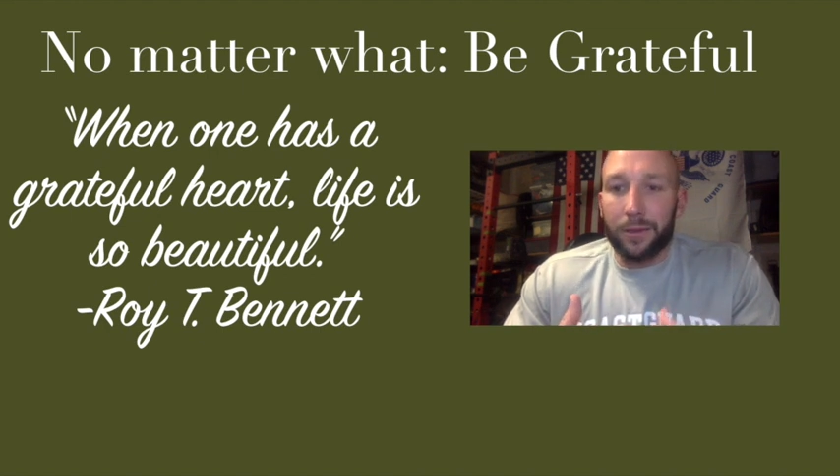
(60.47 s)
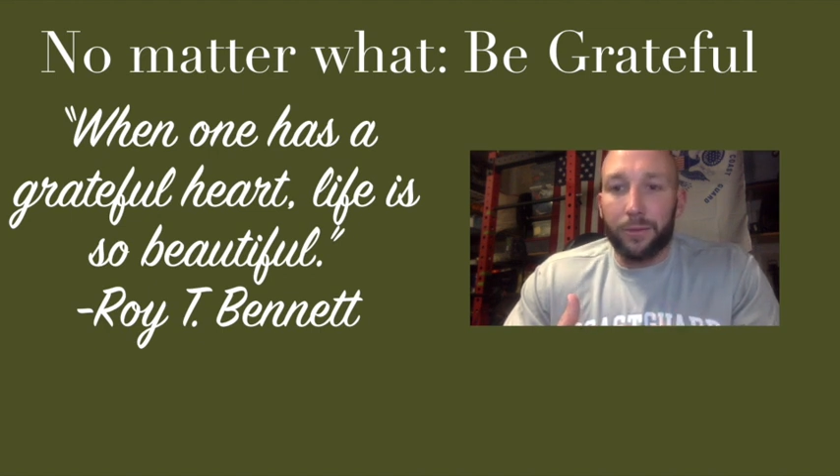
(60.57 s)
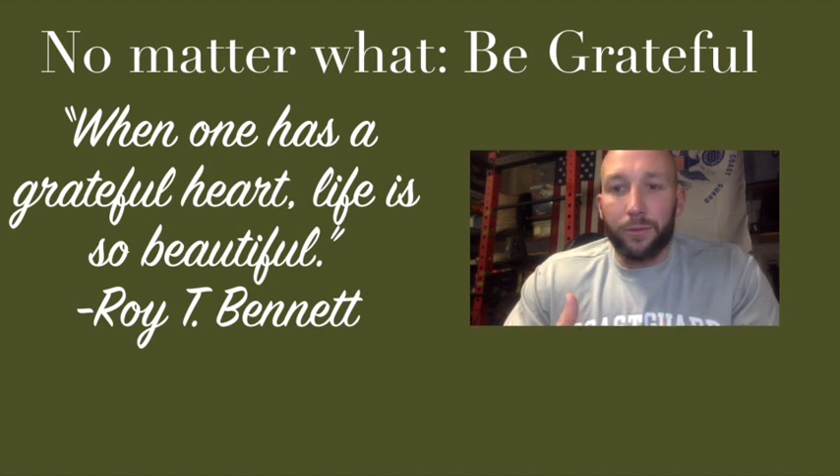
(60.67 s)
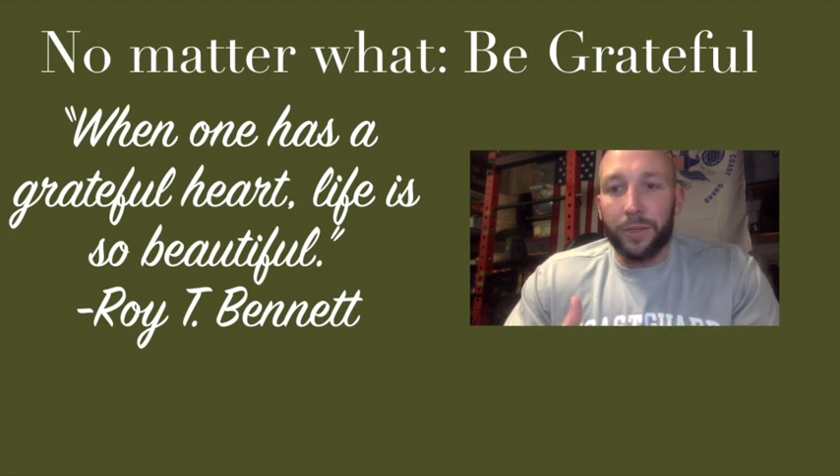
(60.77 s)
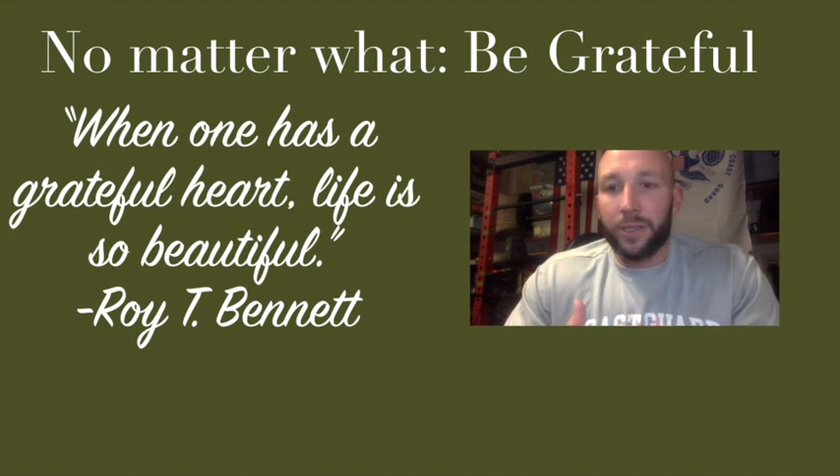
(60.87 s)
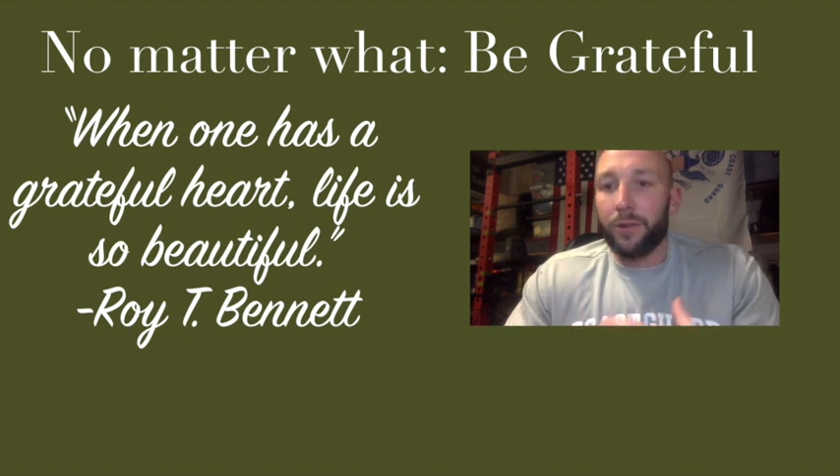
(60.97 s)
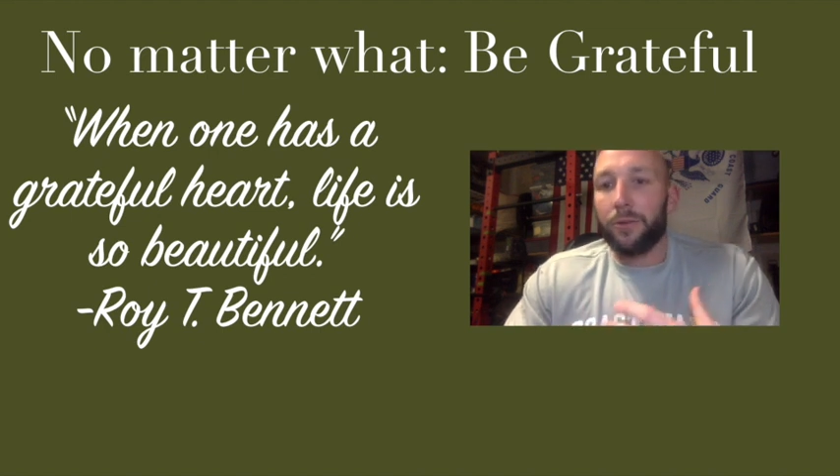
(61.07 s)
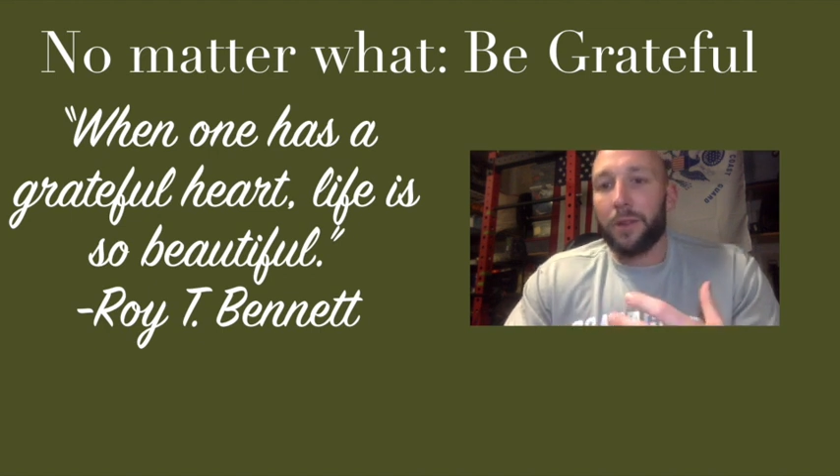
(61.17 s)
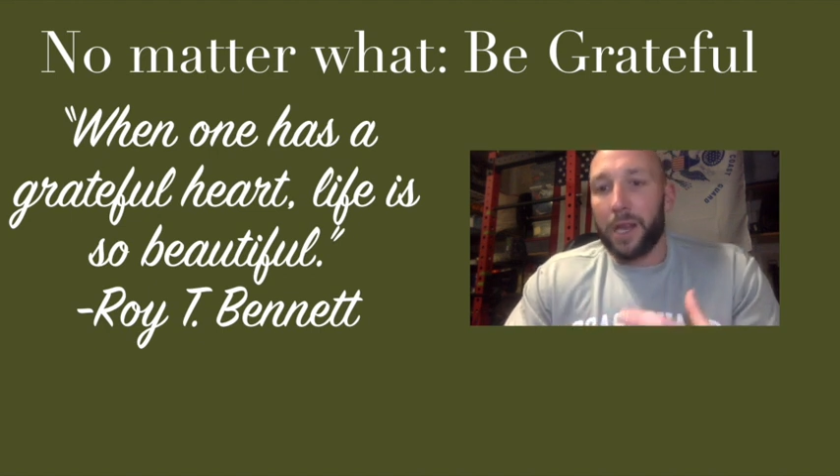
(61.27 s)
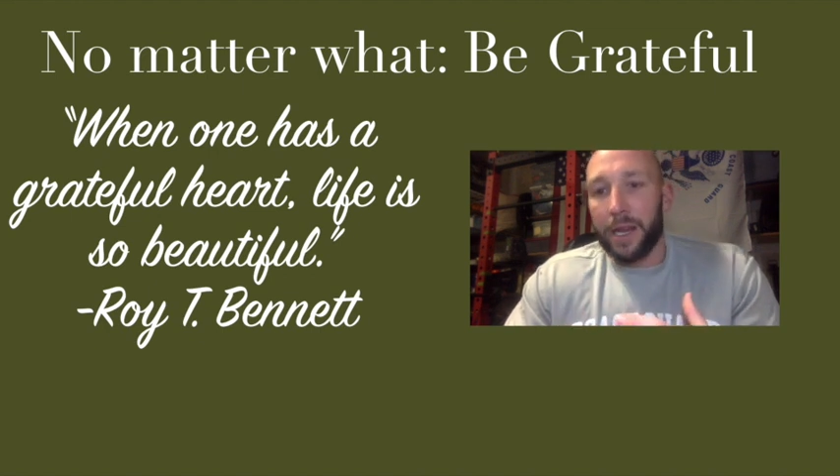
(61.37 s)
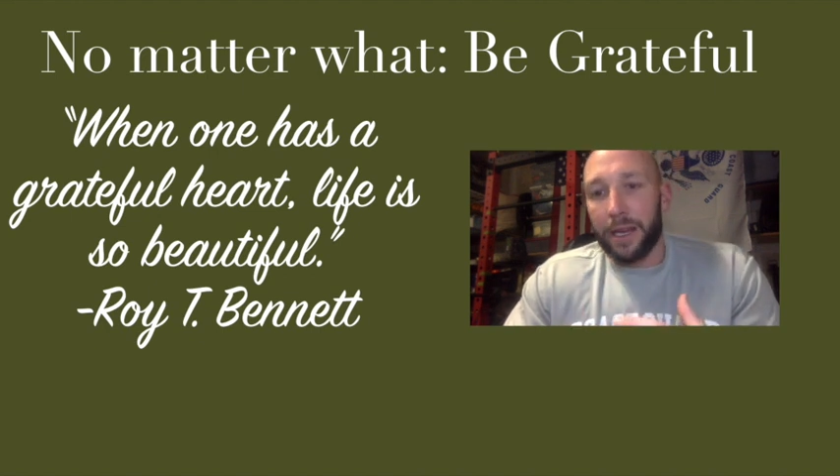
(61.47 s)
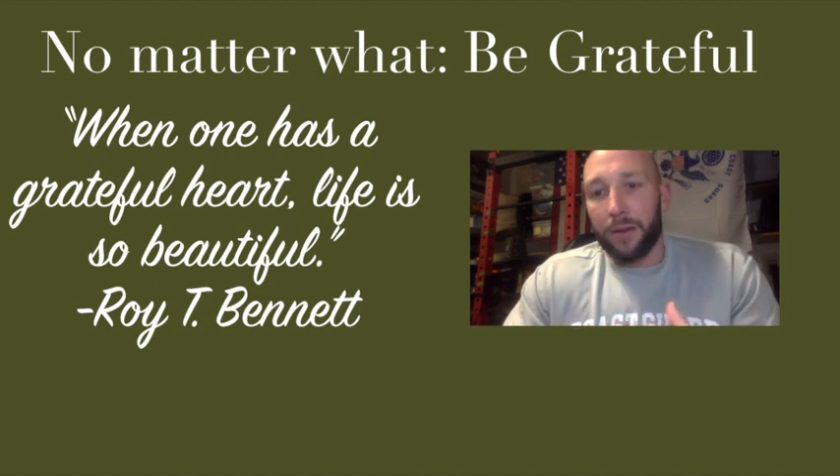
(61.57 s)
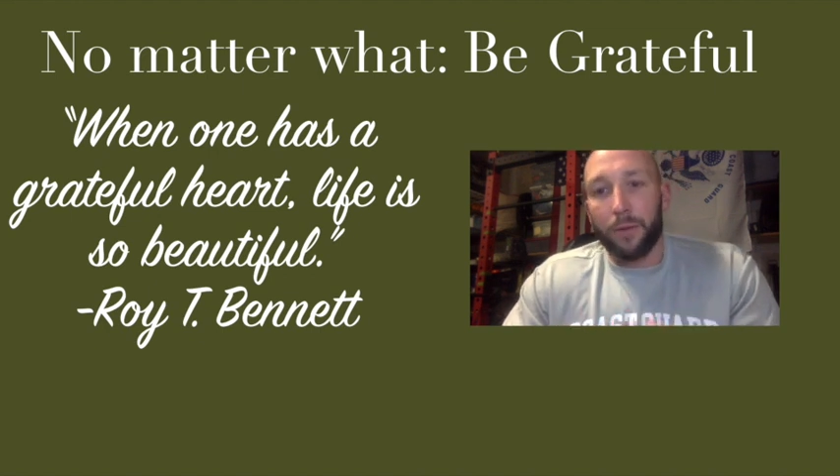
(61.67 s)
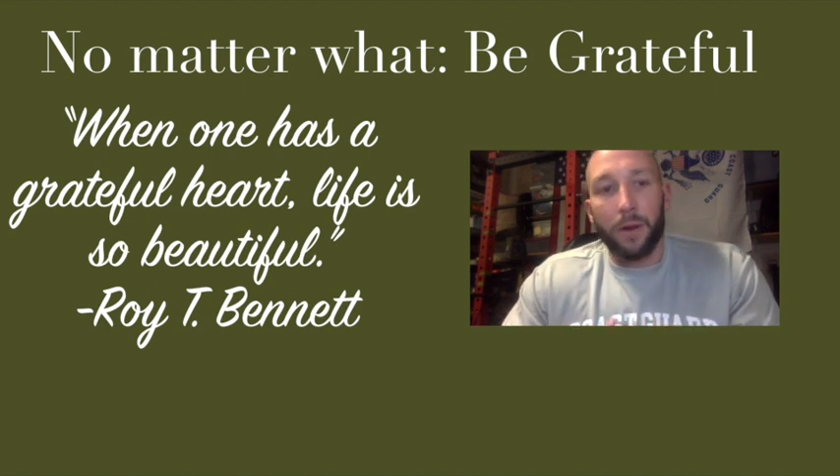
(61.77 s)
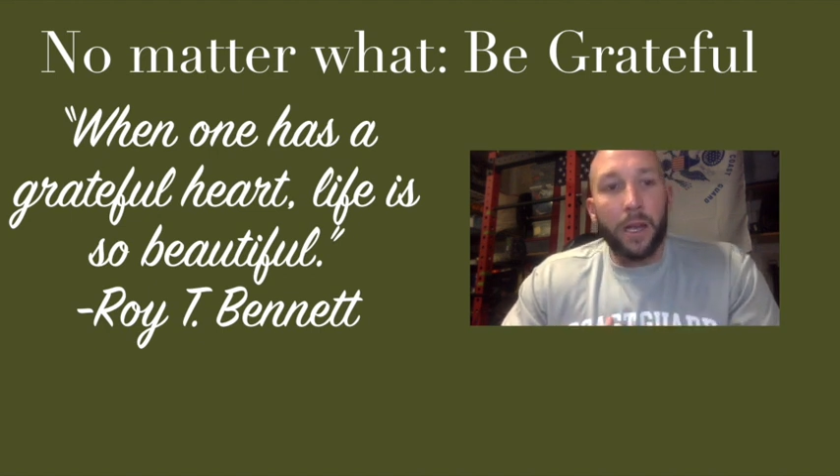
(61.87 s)
school that you don't like,
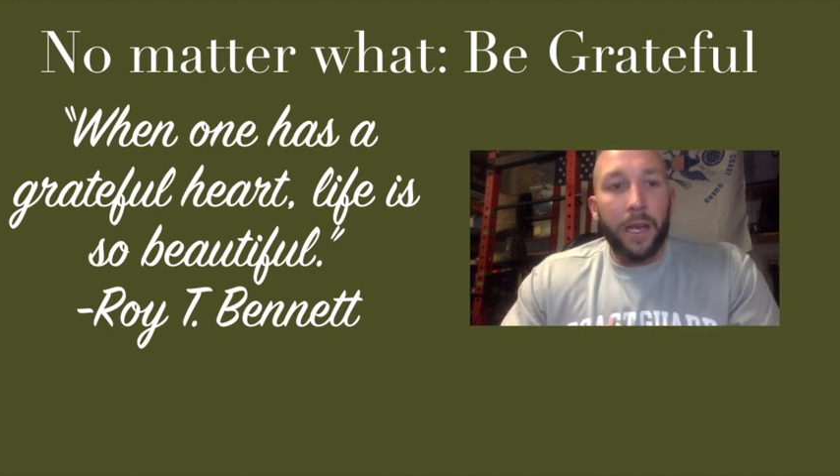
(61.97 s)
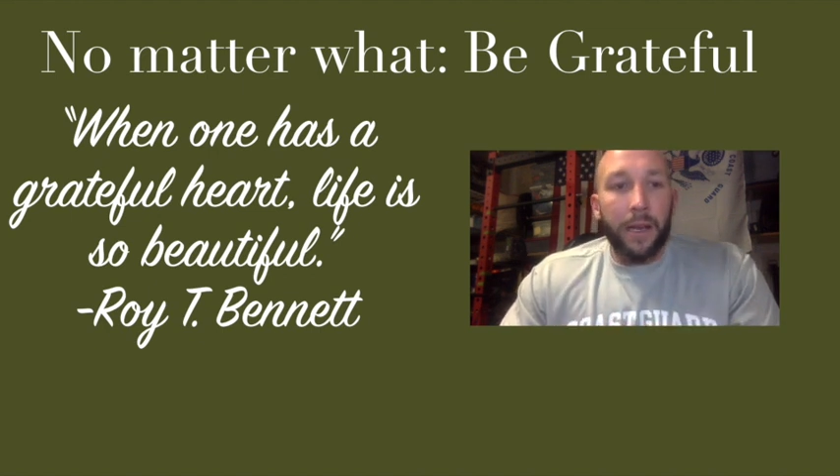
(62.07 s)
or